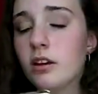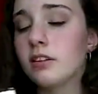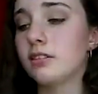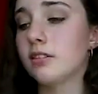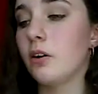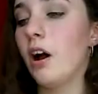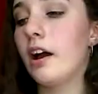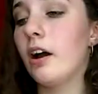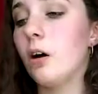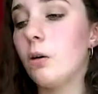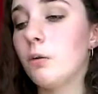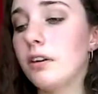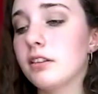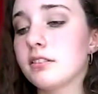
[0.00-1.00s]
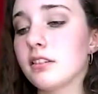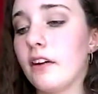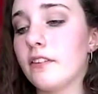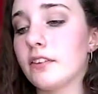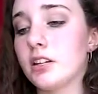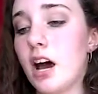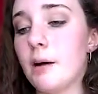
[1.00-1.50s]
So I always, on
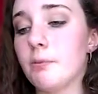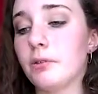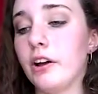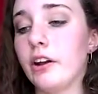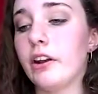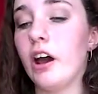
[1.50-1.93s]
the top line,